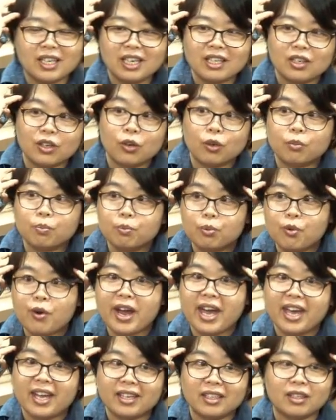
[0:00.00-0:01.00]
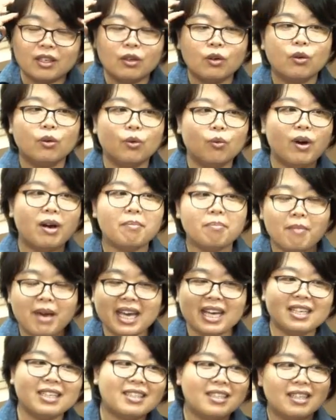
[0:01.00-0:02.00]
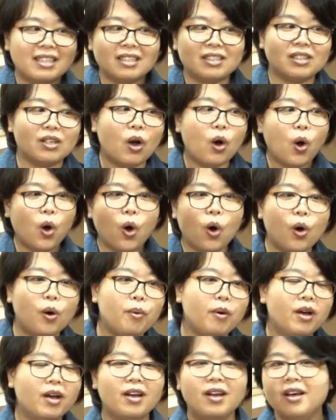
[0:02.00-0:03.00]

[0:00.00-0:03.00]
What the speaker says: in your brain, what makes this whole